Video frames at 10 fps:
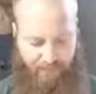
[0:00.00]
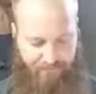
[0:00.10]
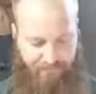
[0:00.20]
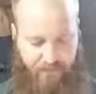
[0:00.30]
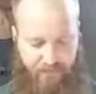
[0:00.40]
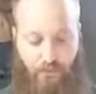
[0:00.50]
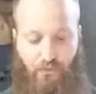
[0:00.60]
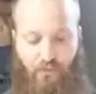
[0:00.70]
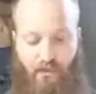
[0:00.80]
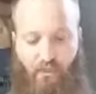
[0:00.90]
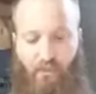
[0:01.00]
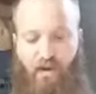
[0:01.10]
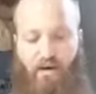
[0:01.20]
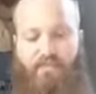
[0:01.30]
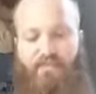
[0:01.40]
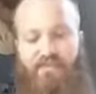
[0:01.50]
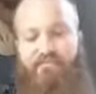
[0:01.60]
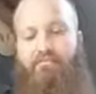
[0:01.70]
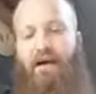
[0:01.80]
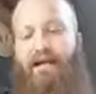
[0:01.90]
issue number 1
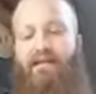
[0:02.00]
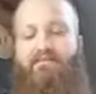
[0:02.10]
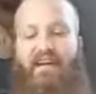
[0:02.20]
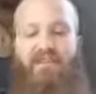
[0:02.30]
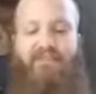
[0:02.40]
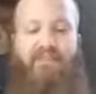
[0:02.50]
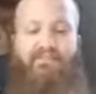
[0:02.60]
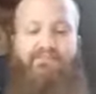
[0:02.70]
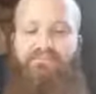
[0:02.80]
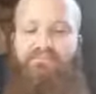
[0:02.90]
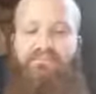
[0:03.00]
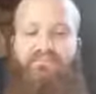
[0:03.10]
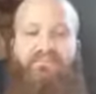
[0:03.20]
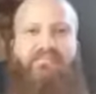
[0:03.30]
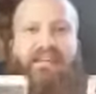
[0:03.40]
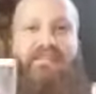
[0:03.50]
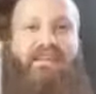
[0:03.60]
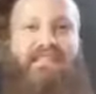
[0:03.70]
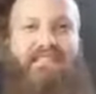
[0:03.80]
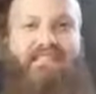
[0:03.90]
by Innovation. These
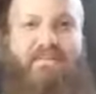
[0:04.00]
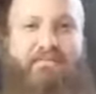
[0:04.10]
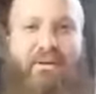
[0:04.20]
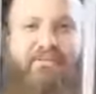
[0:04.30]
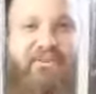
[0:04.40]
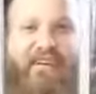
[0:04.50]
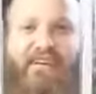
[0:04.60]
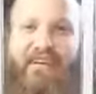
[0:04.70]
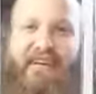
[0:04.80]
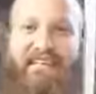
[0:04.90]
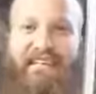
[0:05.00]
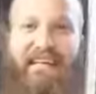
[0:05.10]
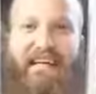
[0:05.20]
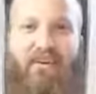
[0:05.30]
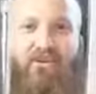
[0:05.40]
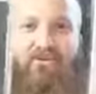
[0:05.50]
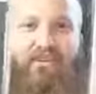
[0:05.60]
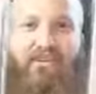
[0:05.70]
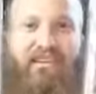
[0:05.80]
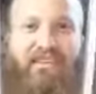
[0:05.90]
things are beautiful. Can you guys see that? Hopefully
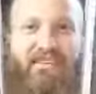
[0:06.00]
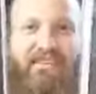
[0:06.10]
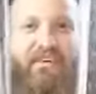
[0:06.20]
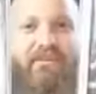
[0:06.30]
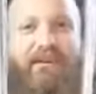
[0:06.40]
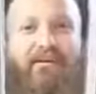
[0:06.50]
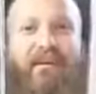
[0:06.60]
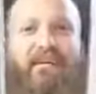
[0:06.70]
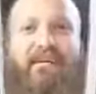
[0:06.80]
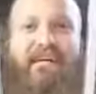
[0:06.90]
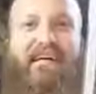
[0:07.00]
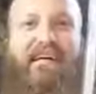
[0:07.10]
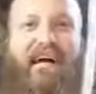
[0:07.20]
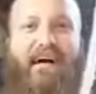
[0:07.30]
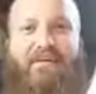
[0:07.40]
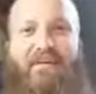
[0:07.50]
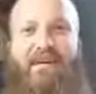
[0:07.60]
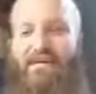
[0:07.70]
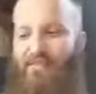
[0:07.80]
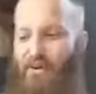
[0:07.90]
you can see that really well. And
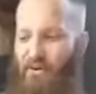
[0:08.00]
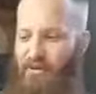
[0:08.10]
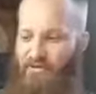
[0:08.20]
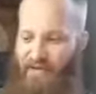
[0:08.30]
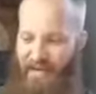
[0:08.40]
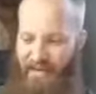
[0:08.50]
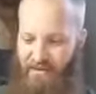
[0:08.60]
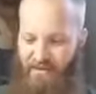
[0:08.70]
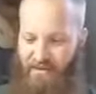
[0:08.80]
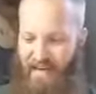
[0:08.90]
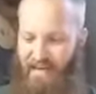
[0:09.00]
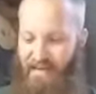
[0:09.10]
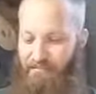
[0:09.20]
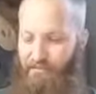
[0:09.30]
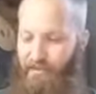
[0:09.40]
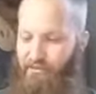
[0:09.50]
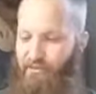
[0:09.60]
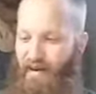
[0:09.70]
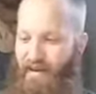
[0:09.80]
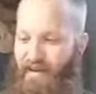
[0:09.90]
of course we had him sign in blood
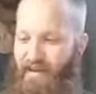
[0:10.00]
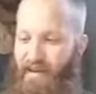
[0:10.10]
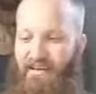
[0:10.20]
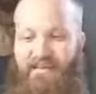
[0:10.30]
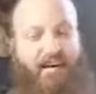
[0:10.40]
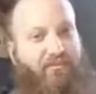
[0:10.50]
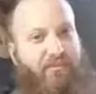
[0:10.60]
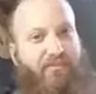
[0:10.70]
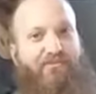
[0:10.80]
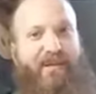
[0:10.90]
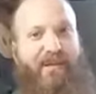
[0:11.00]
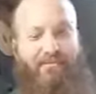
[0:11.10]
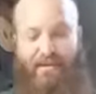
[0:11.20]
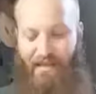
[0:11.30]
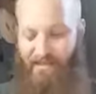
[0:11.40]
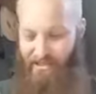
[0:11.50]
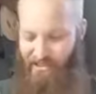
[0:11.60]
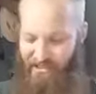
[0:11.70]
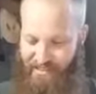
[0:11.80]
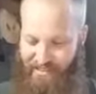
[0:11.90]
red, "Come to Freddy, bitch."
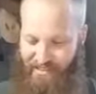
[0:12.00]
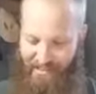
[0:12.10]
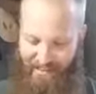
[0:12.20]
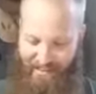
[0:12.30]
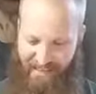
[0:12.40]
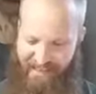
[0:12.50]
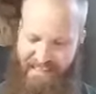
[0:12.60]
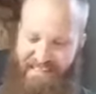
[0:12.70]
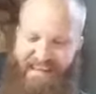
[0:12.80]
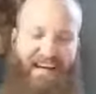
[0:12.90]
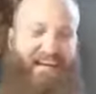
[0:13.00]
Then sign